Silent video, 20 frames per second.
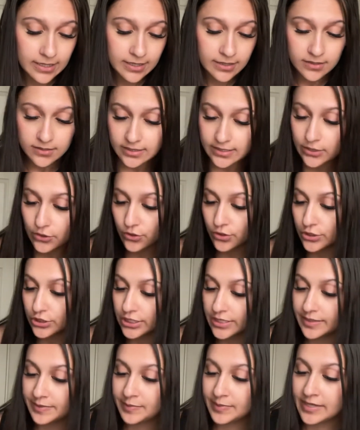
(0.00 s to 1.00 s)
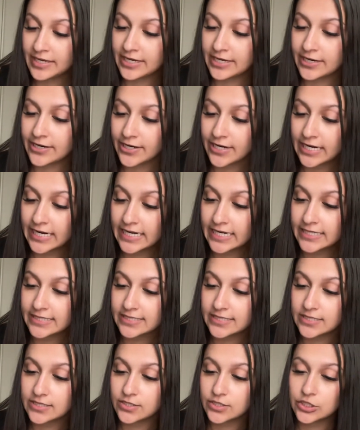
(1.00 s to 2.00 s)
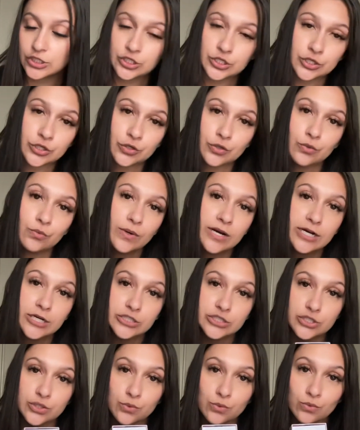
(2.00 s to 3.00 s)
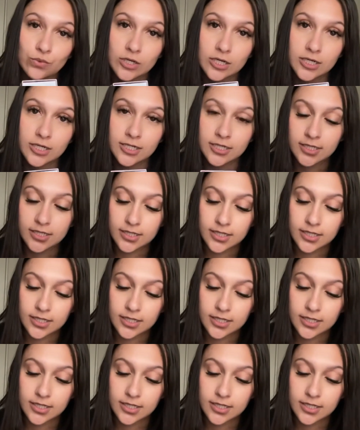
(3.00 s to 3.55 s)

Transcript: little cheapy earrings to wear to work.